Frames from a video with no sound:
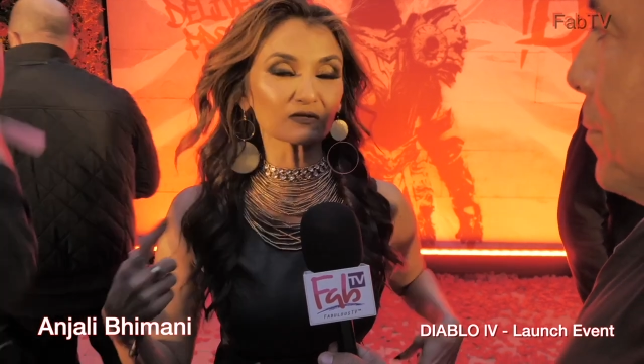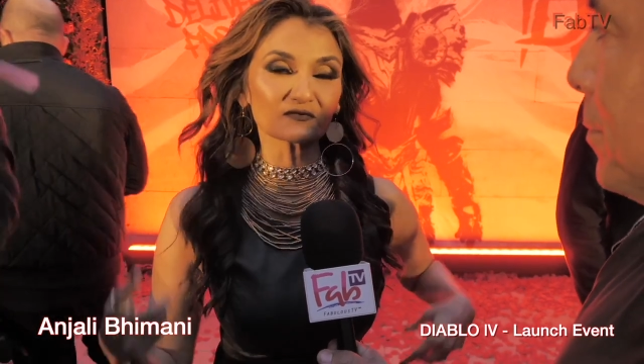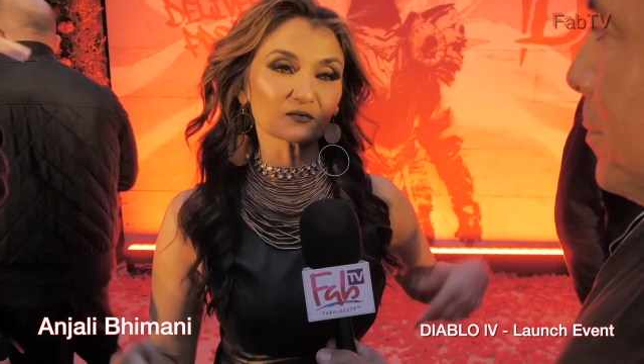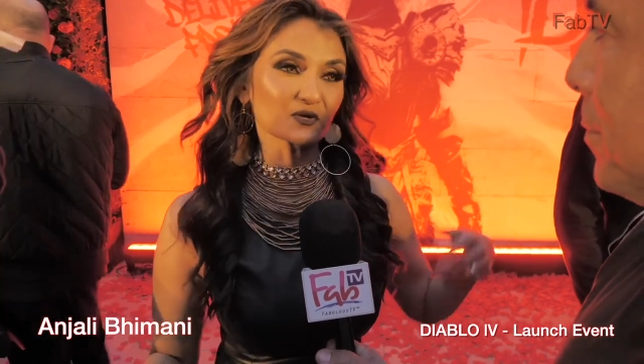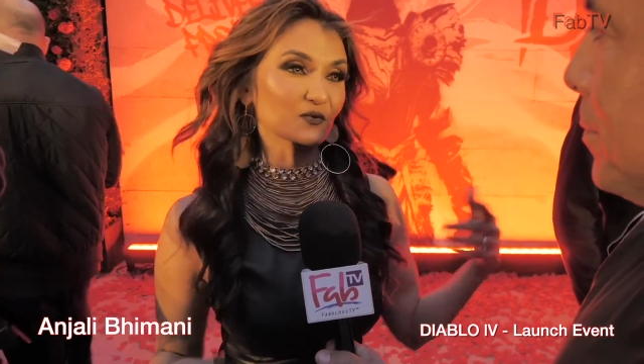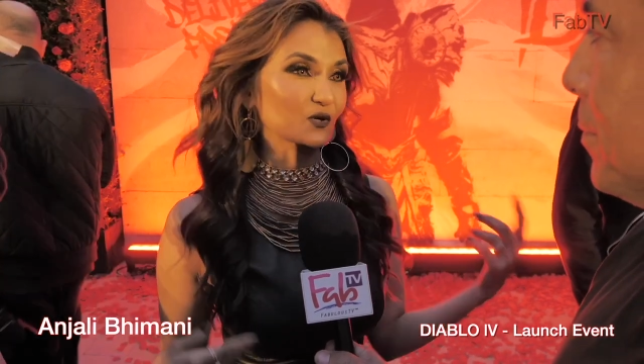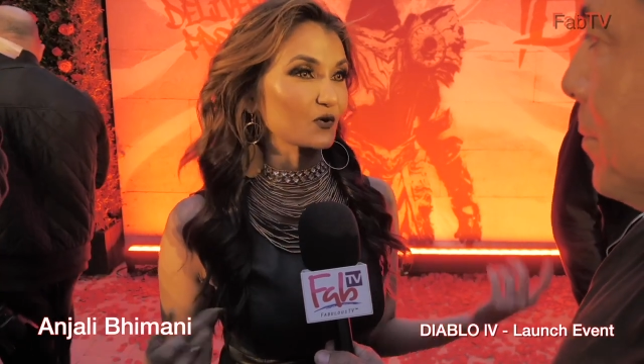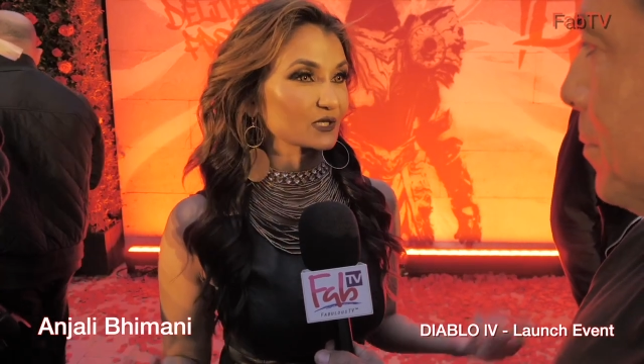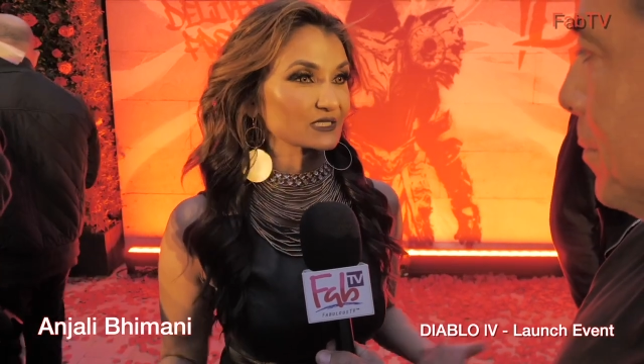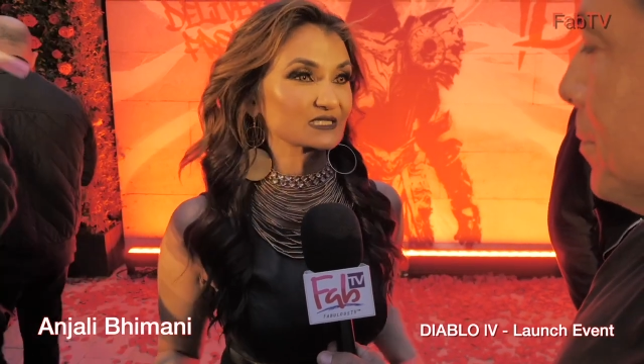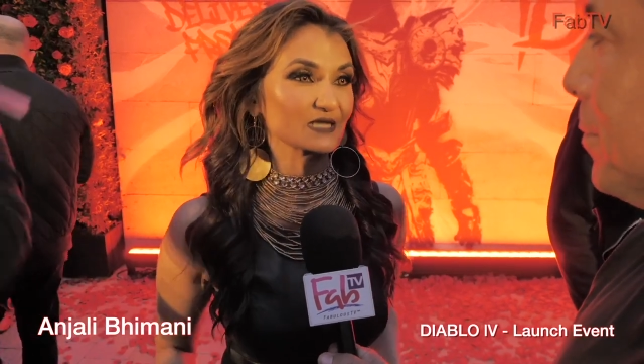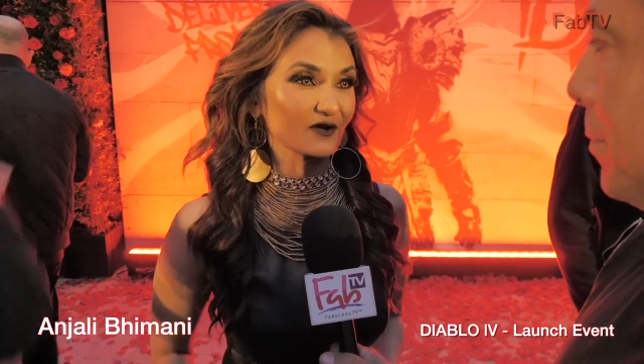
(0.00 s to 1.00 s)
of the re-recorded
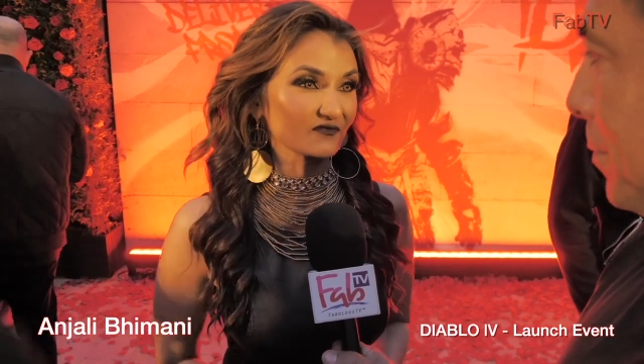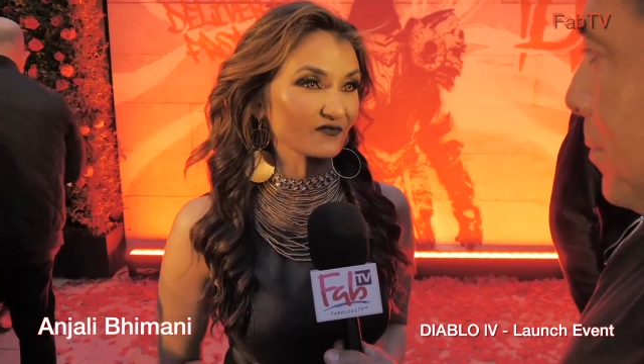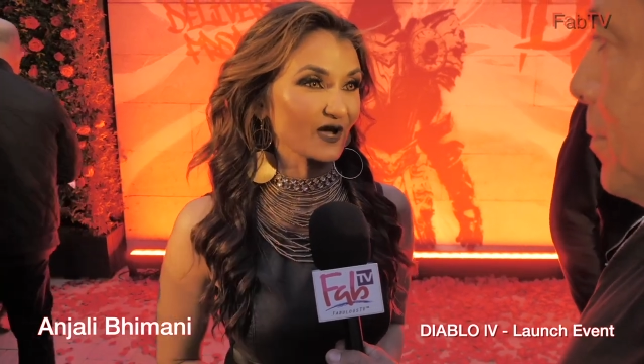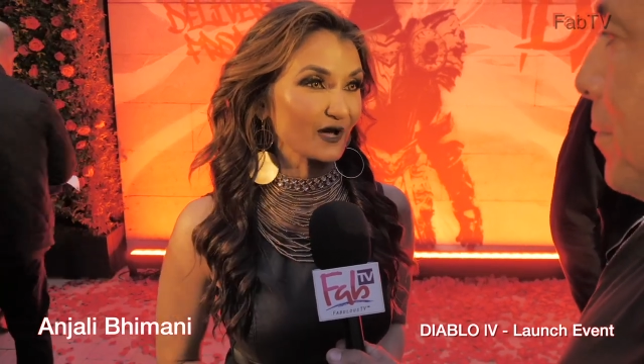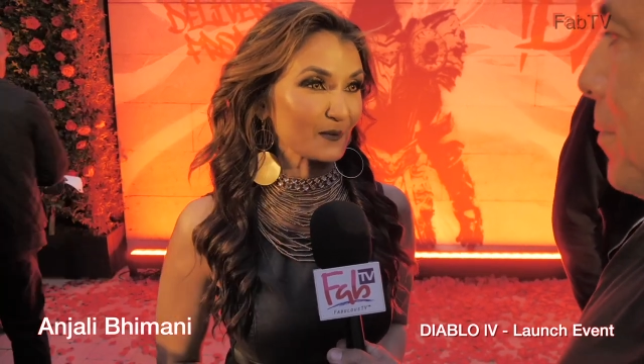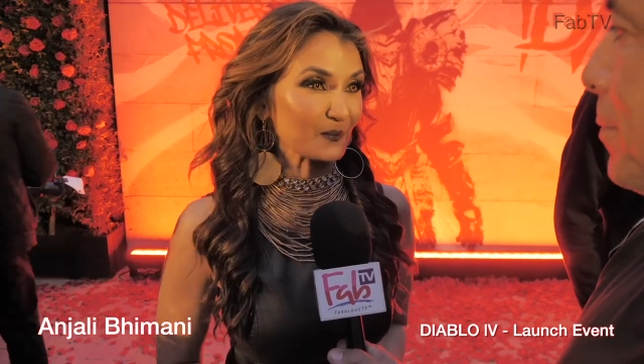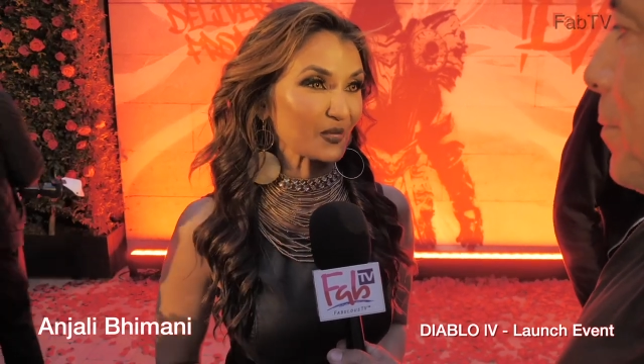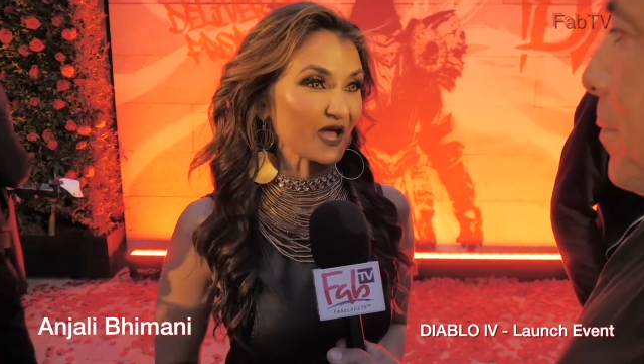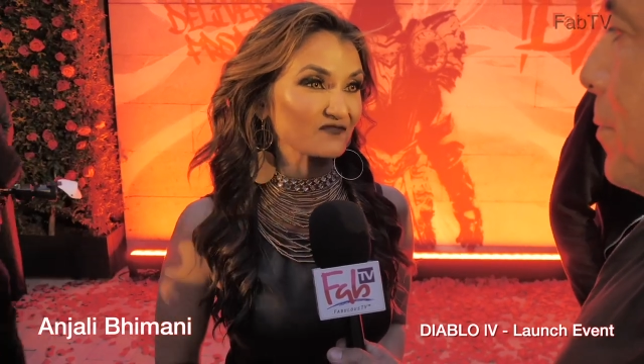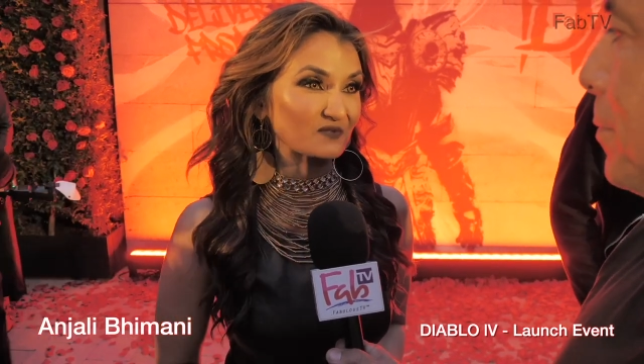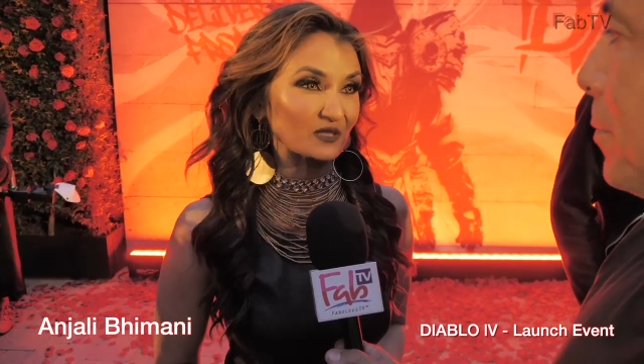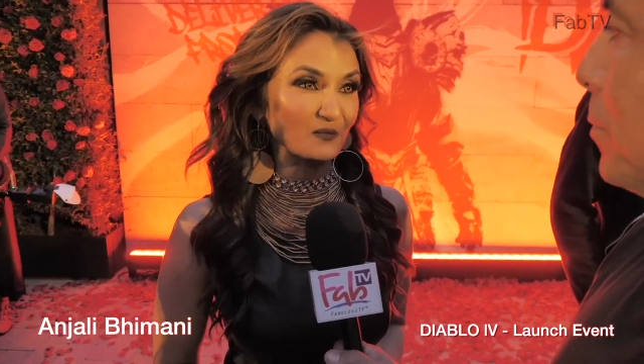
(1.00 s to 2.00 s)
stuff um,
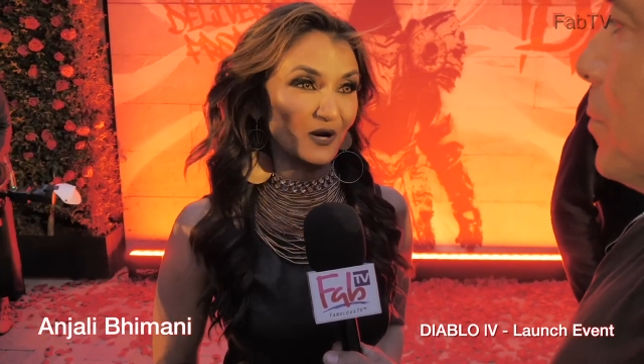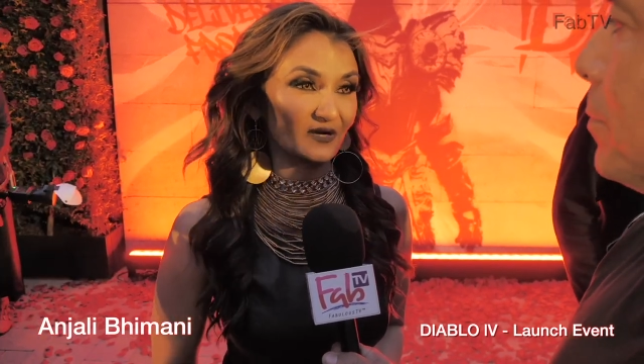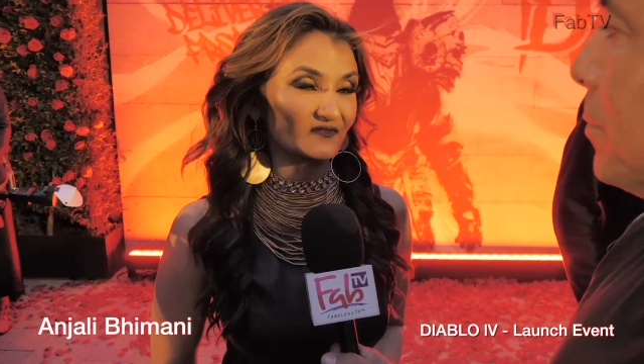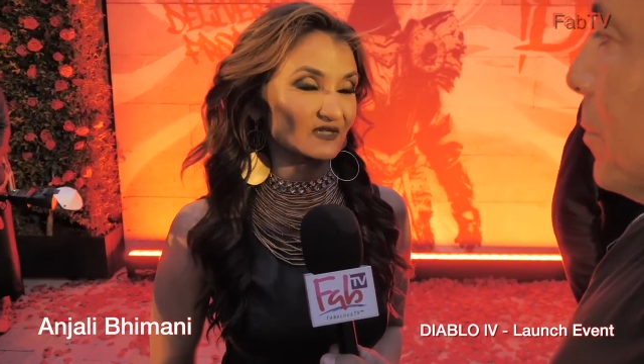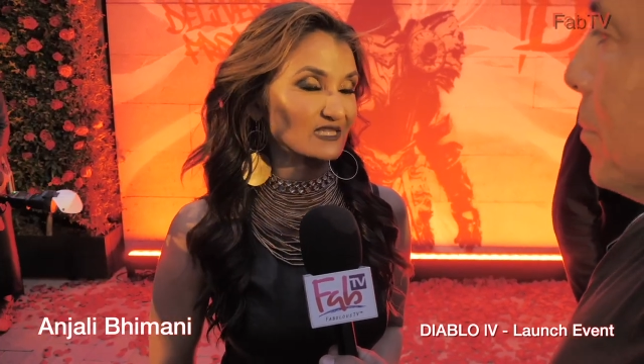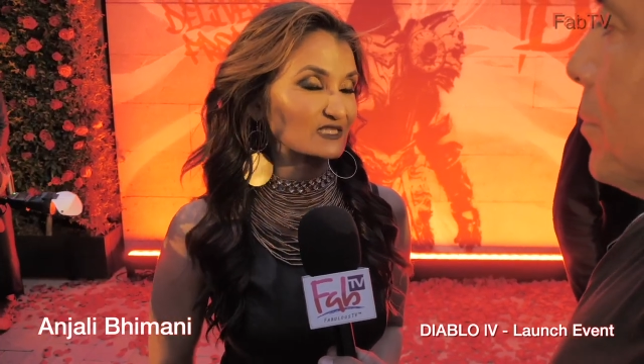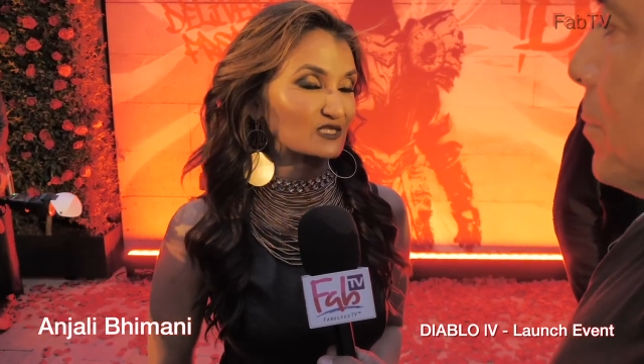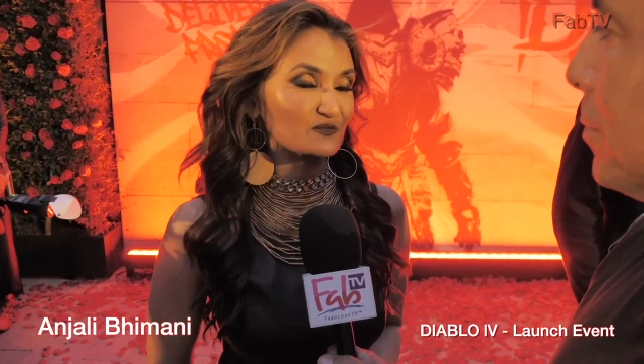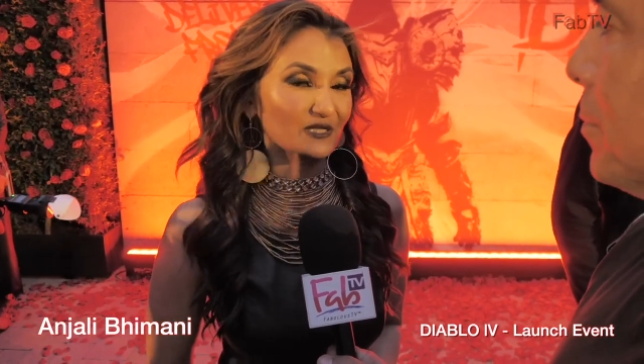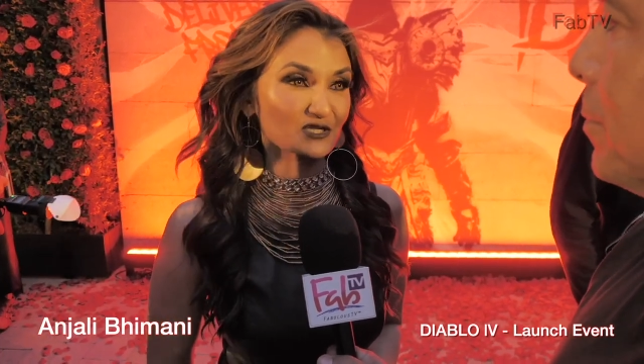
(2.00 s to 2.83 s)
I've been a part of, and it's just been